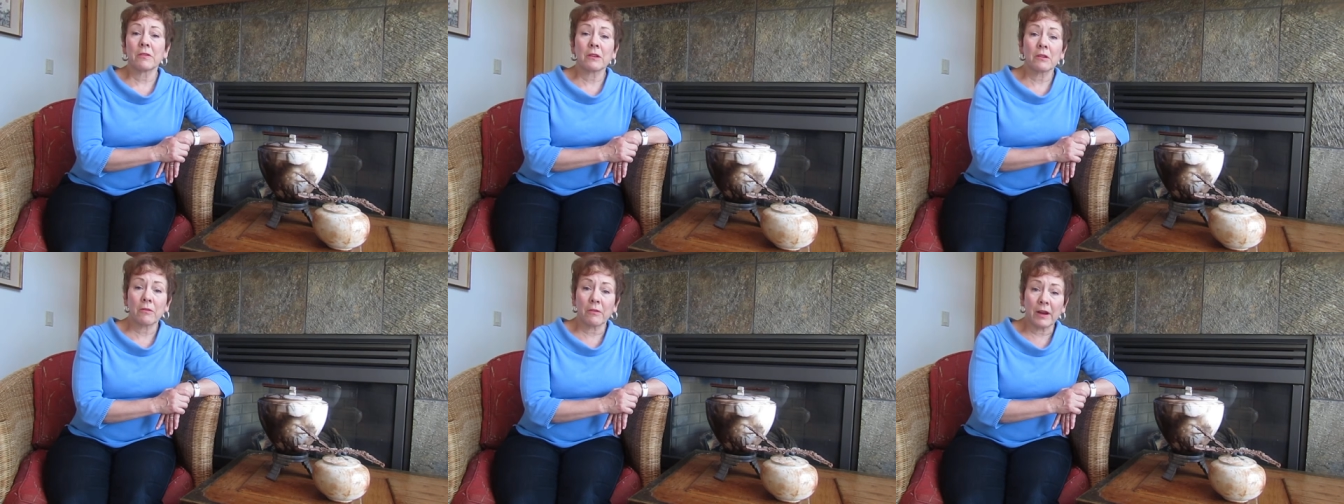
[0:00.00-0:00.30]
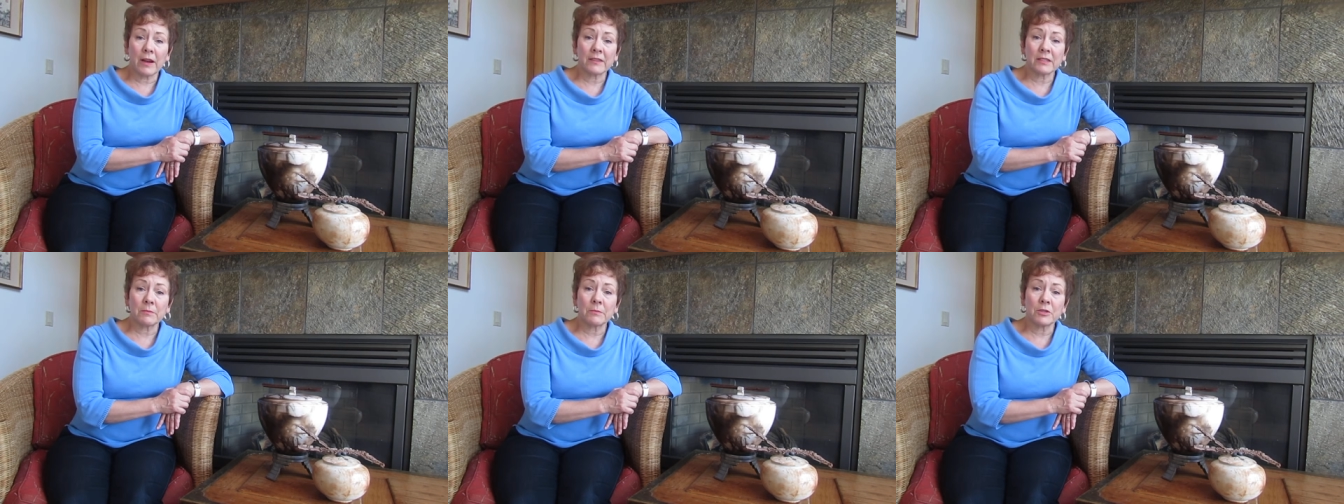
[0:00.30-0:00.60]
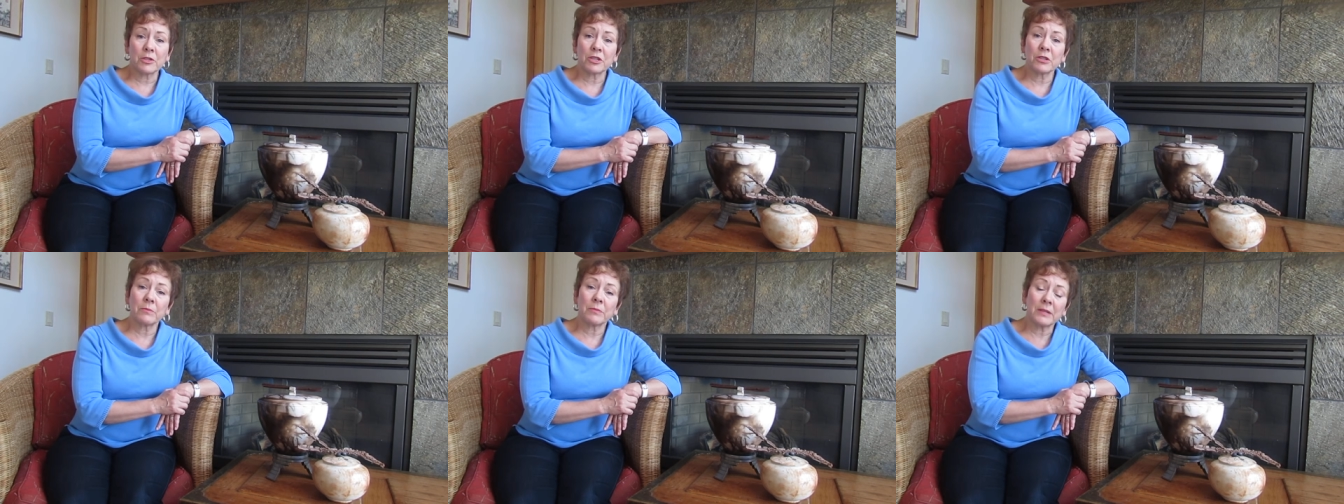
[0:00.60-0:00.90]
and the
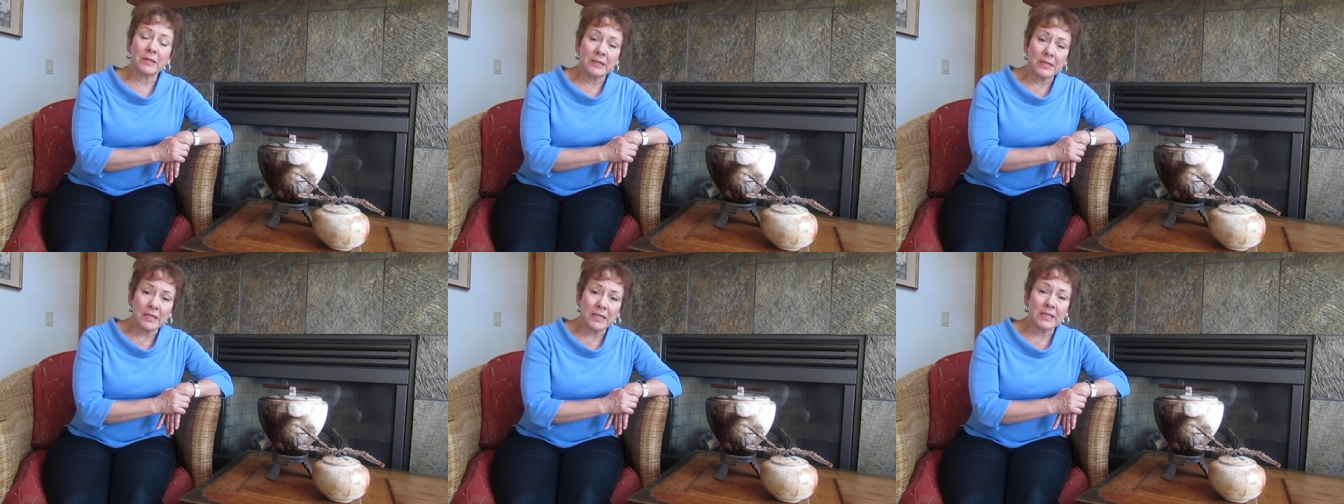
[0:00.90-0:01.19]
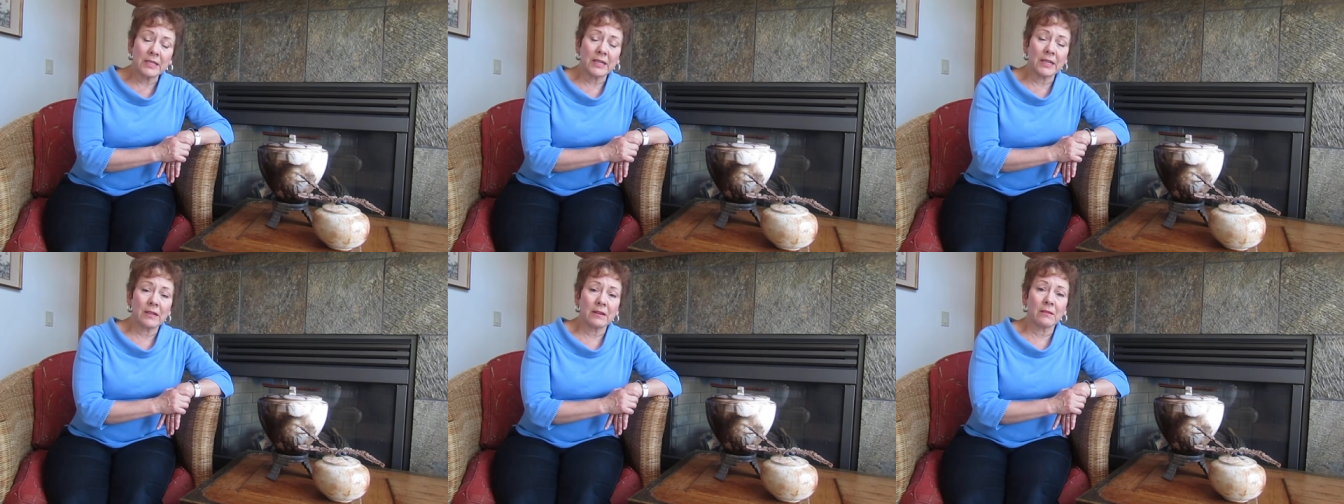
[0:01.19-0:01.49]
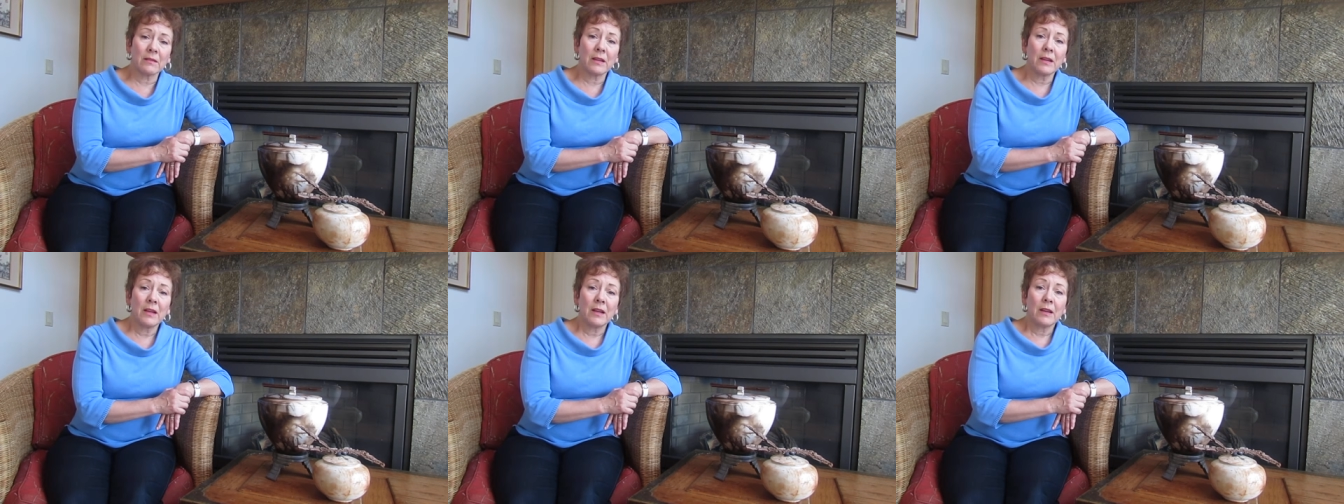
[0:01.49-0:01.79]
craftsmanship and
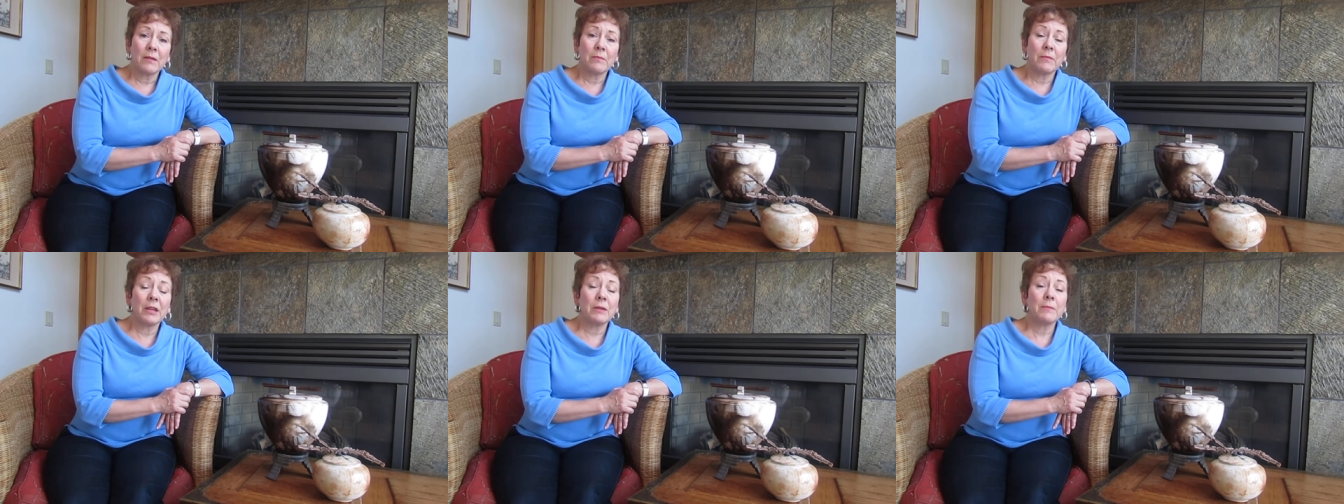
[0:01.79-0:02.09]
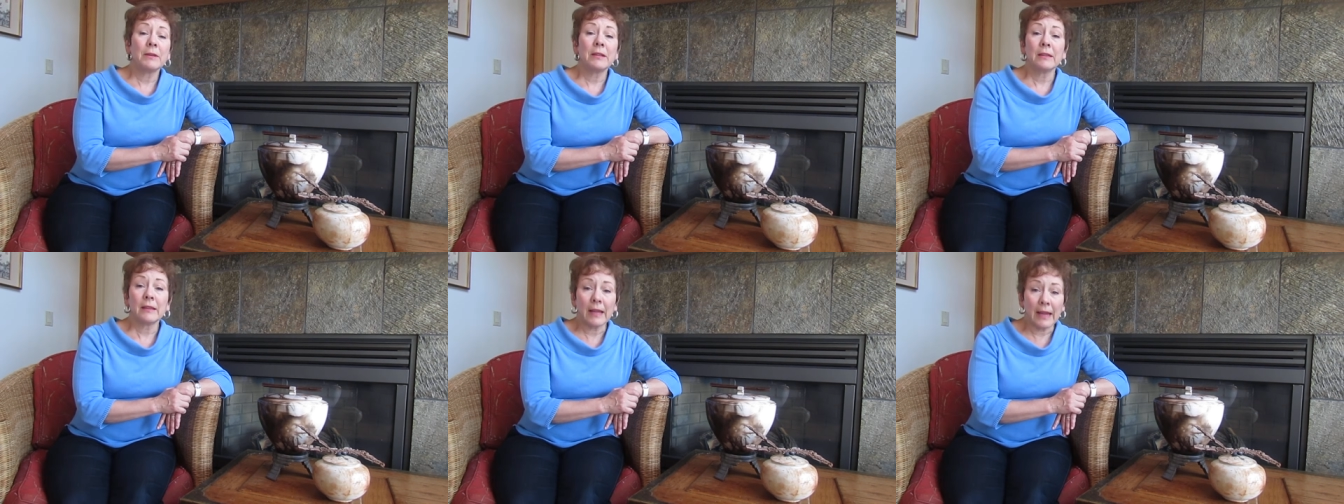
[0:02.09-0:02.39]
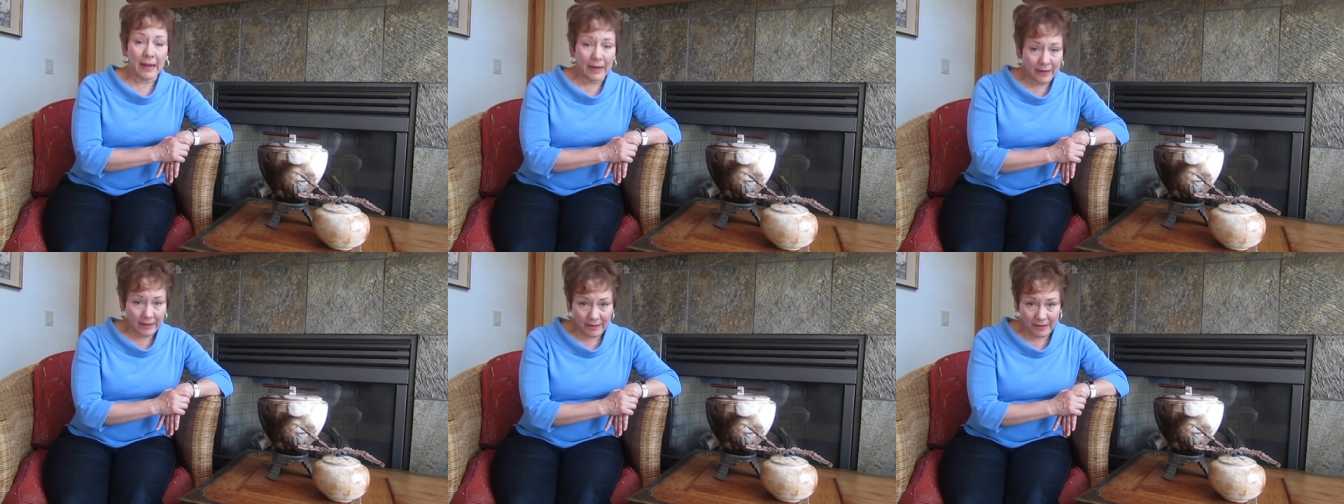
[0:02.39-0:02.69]
detail may be
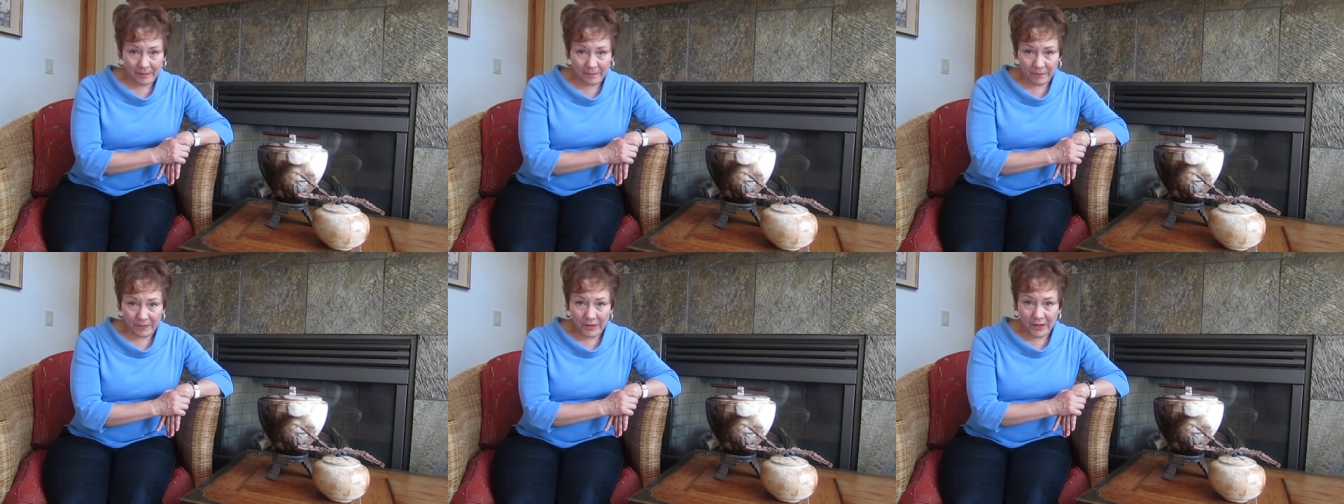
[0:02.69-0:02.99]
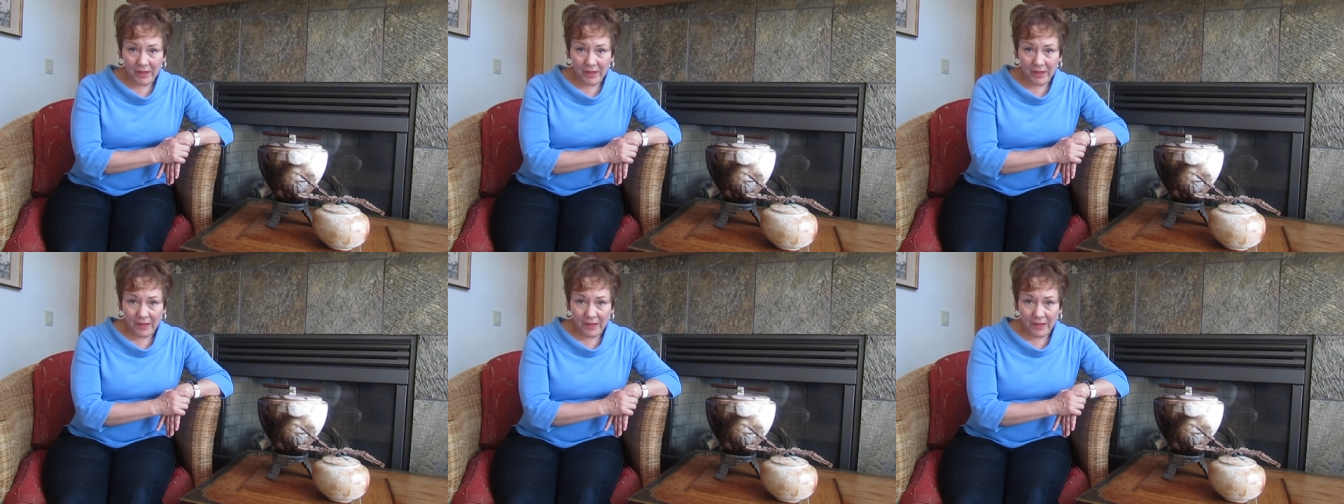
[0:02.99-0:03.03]
lacking.